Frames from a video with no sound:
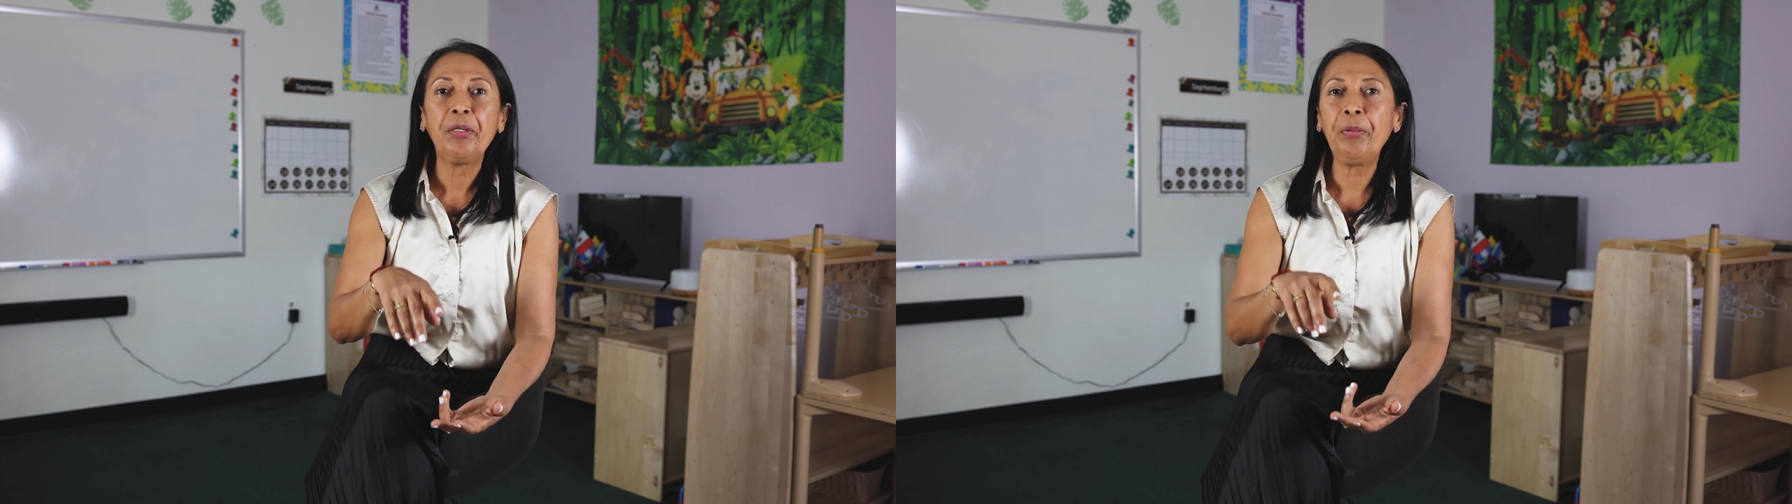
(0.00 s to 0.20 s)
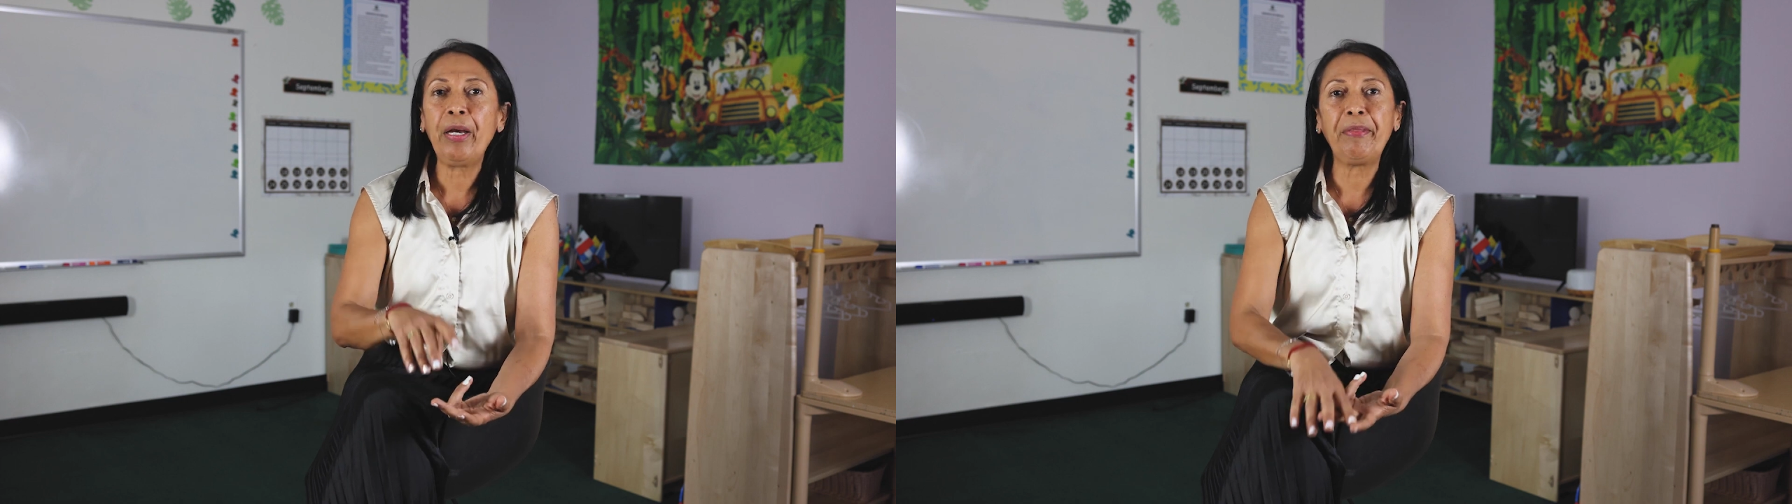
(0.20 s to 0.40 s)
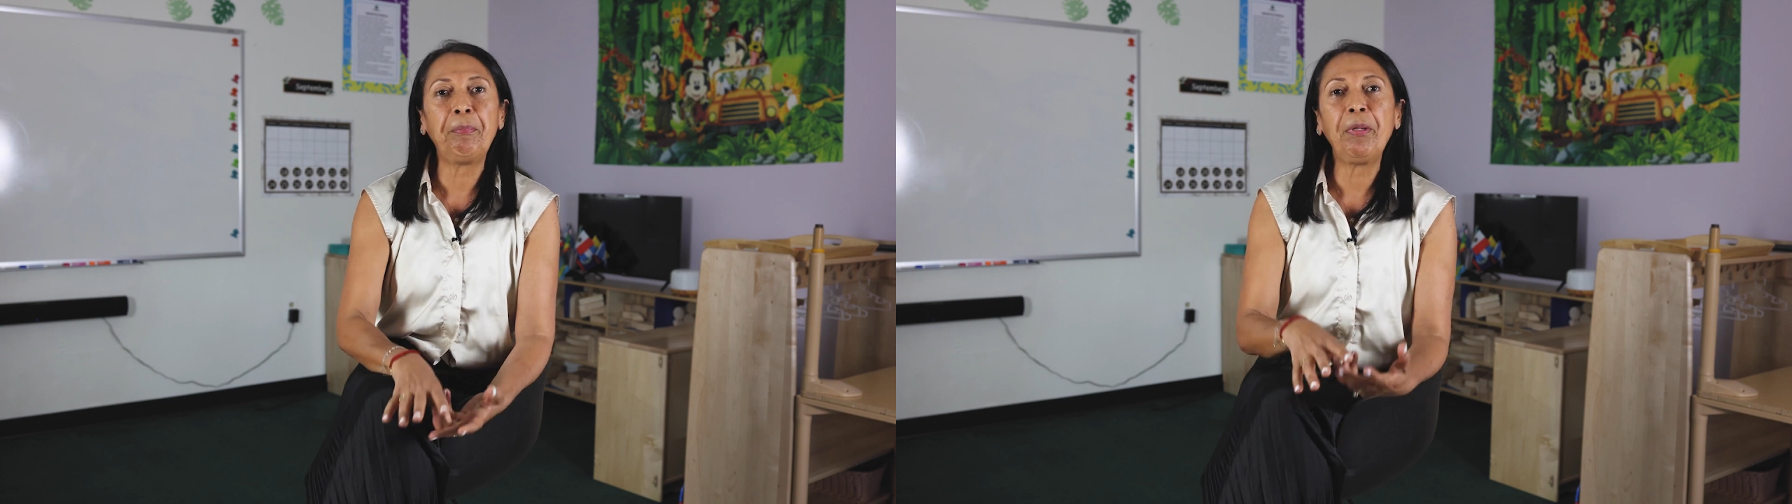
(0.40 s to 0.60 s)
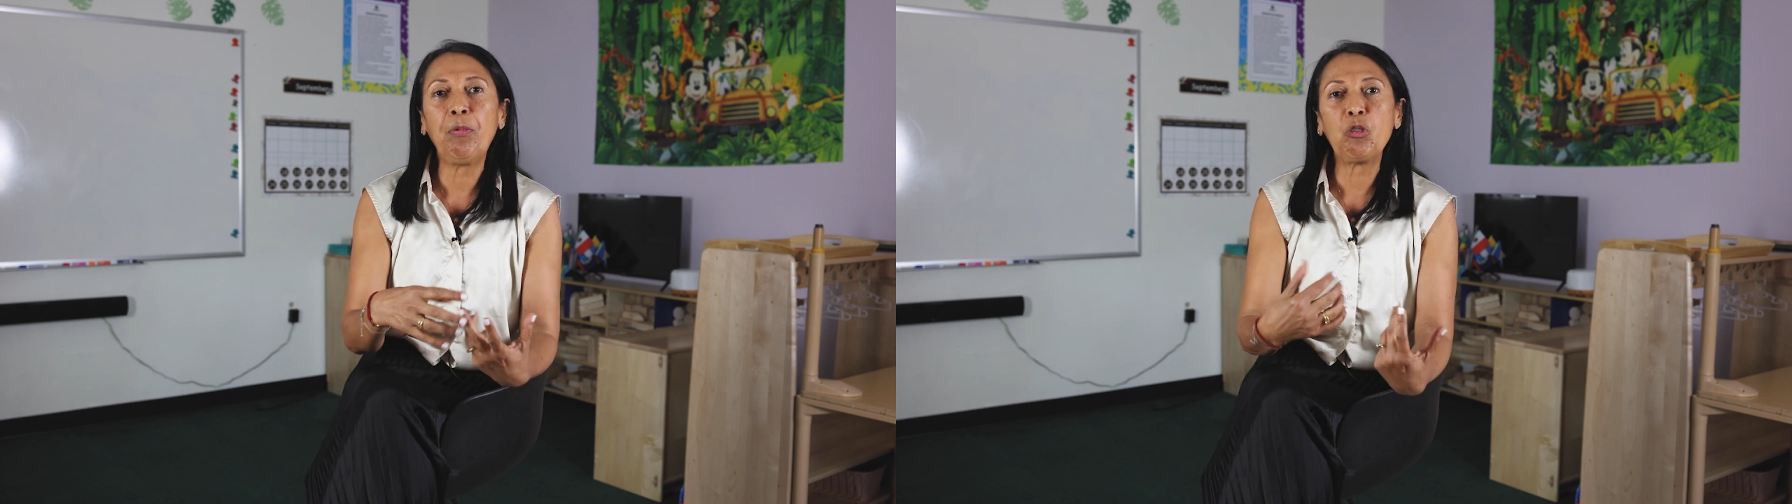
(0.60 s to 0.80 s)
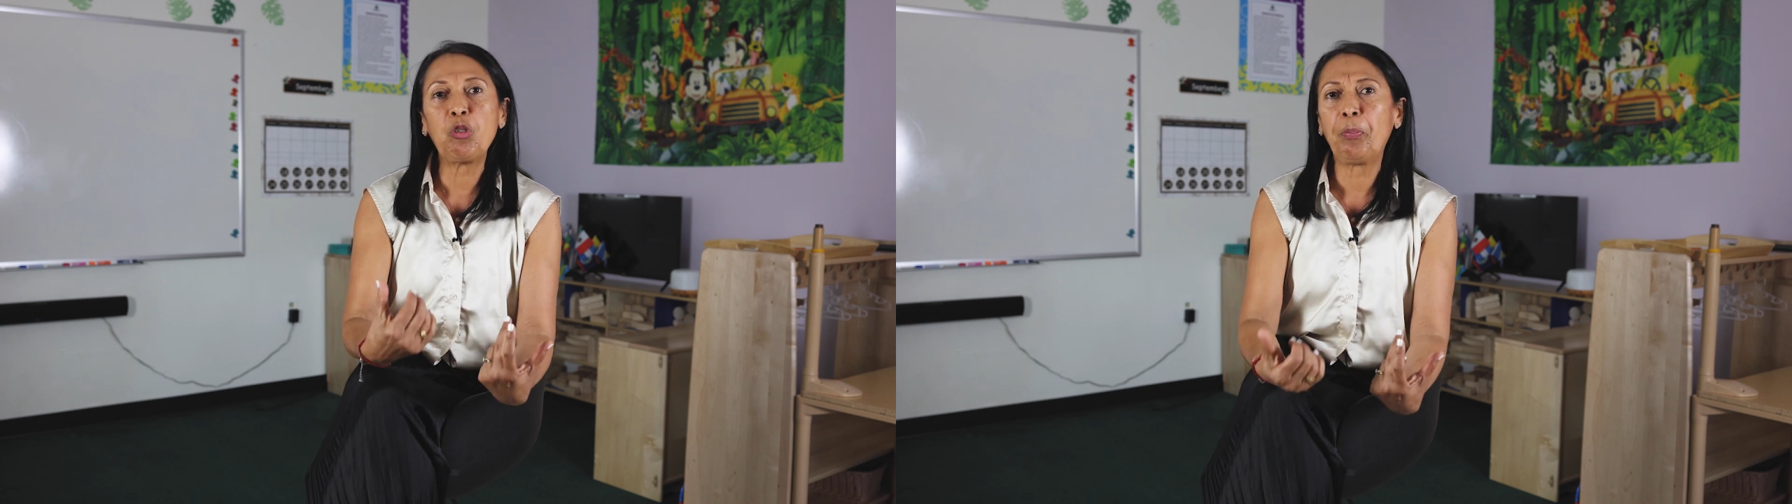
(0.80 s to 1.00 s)
you have the
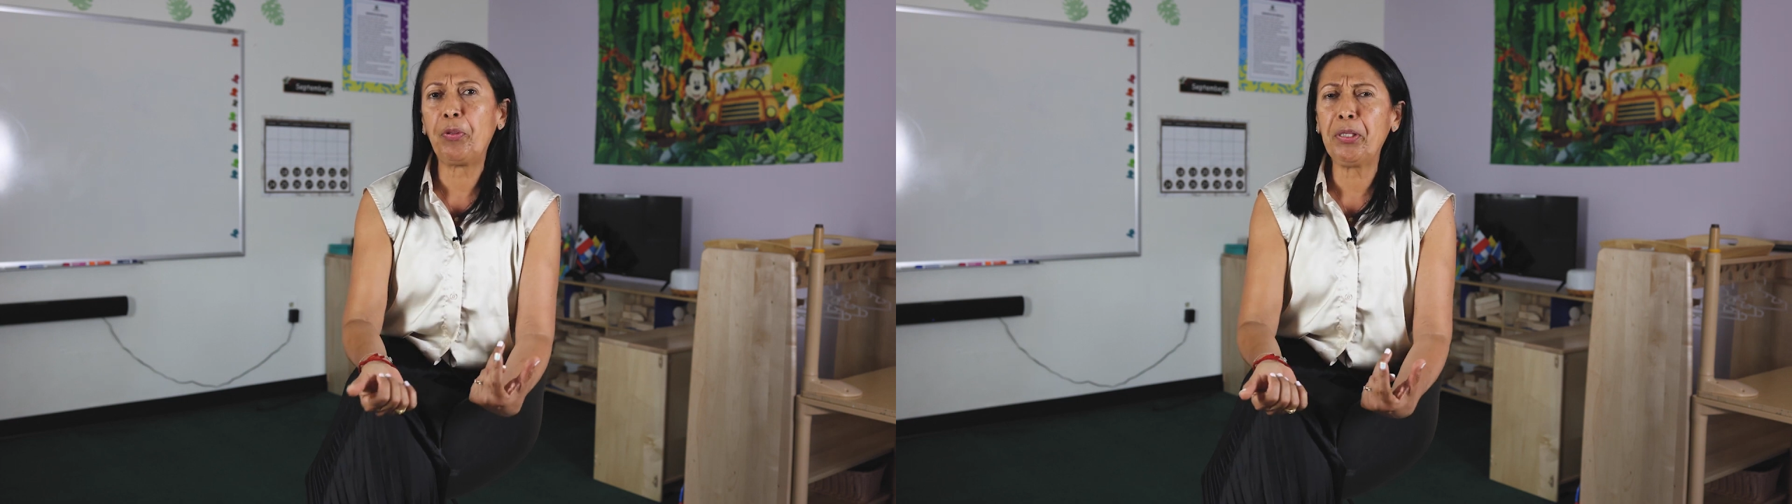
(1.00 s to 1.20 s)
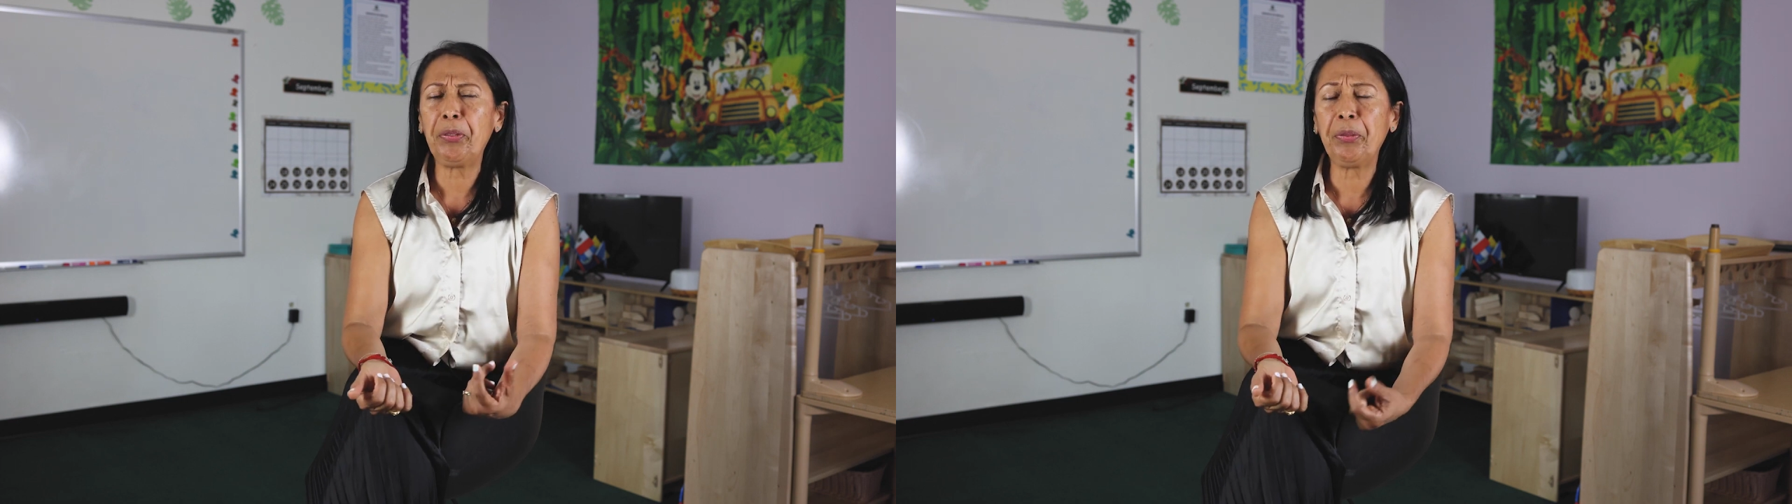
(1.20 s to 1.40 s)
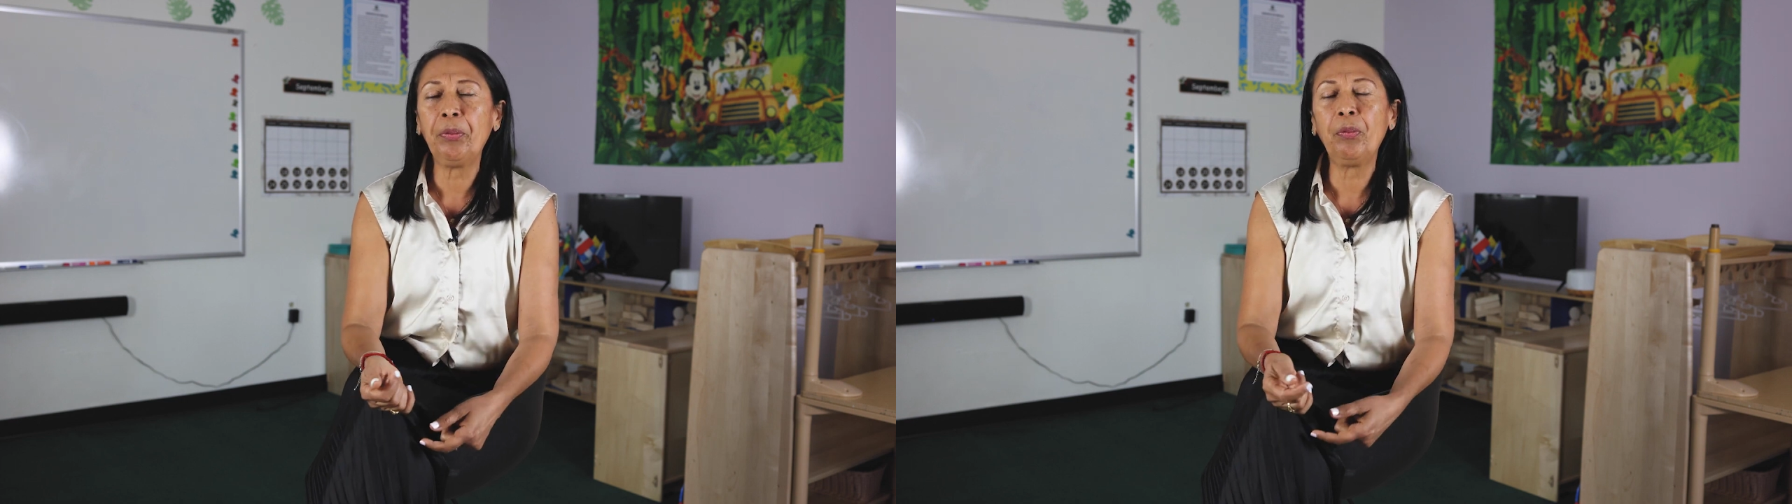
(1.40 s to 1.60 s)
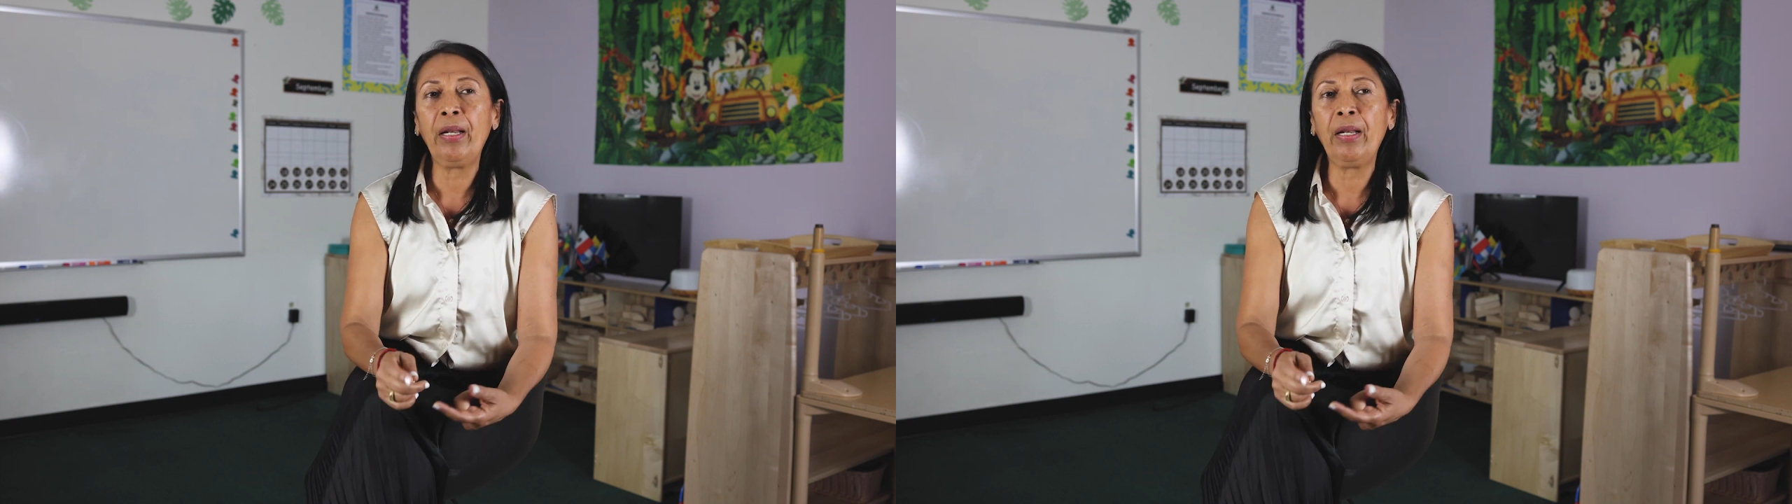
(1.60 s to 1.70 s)
people supporting you,